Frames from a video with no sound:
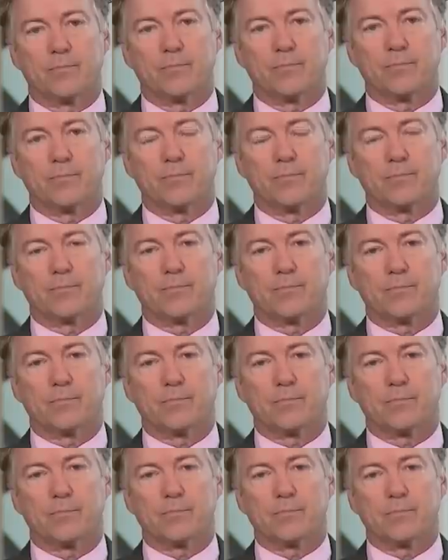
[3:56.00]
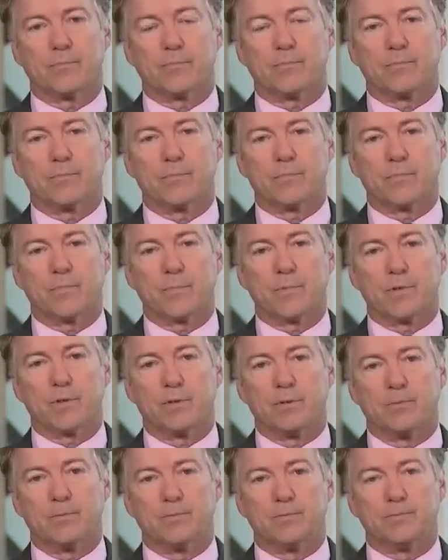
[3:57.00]

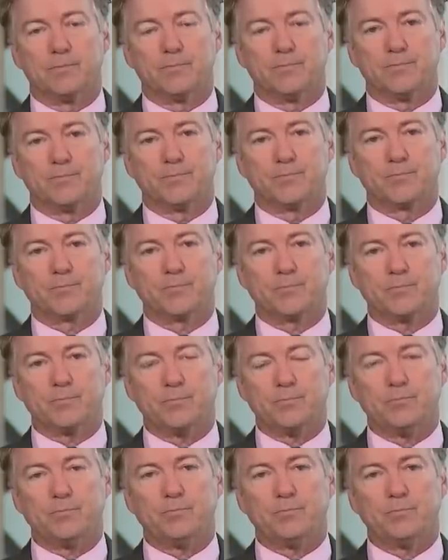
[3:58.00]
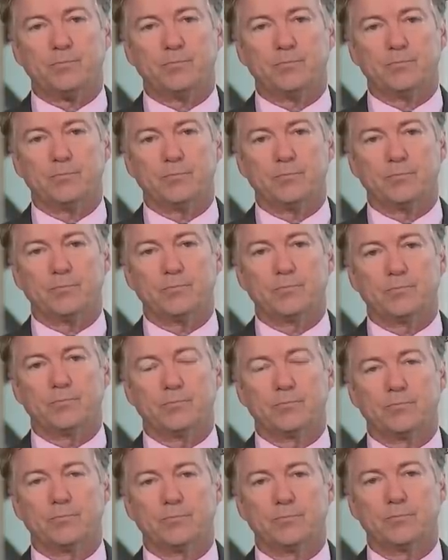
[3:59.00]

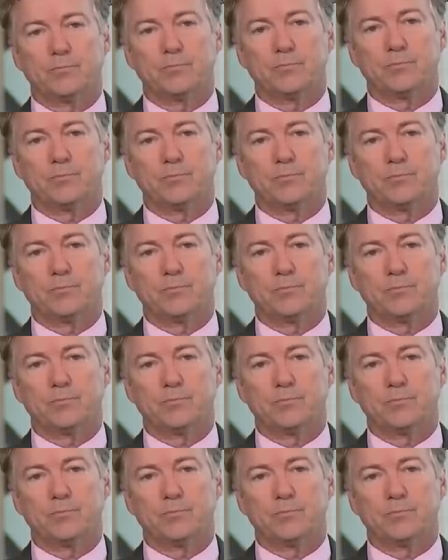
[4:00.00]
This person isn't speaking.